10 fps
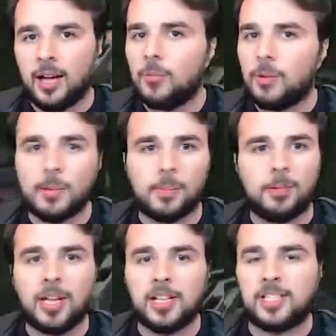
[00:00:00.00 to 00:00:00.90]
when we were
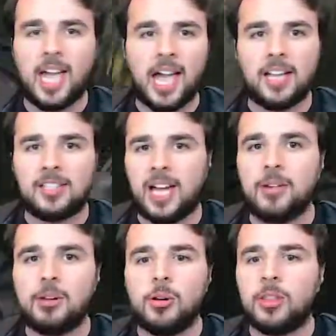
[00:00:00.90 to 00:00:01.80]
playing. It's like, hey, it's kind of
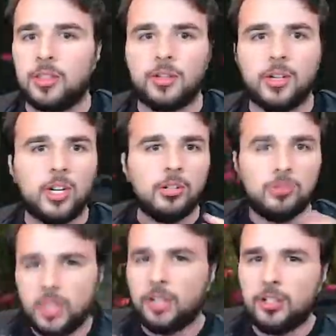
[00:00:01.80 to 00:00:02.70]
annoying that they're
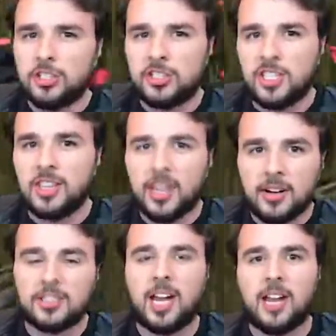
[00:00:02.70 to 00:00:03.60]
literally just sitting there.
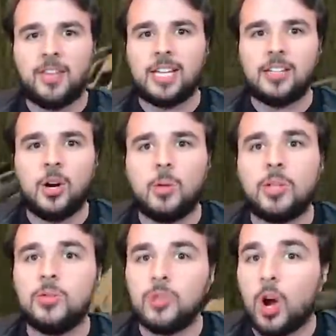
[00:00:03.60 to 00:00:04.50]
It's kind of like,
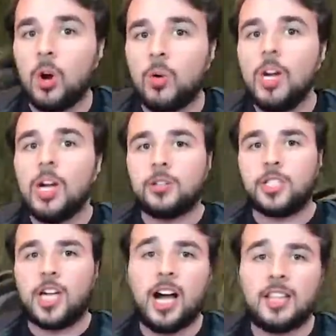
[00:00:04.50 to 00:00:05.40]
when there's
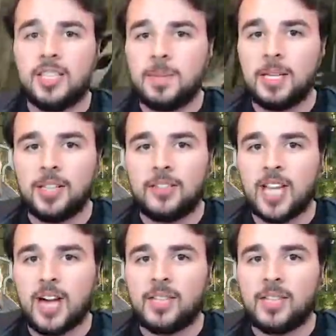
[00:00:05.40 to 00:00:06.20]
content being left out of a